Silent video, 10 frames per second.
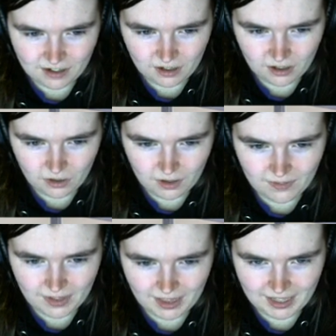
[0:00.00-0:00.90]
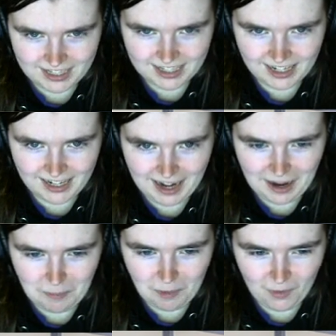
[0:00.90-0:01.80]
are you even listening
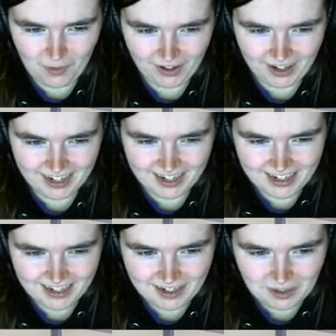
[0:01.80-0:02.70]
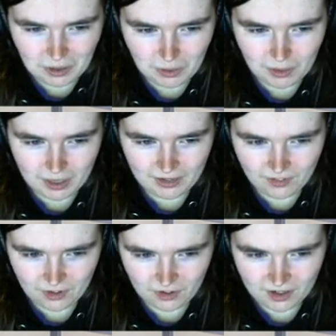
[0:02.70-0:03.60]
anymore? Well,
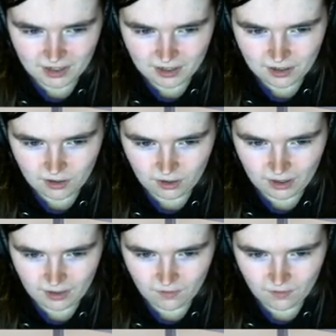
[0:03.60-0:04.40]
whatever. I'll give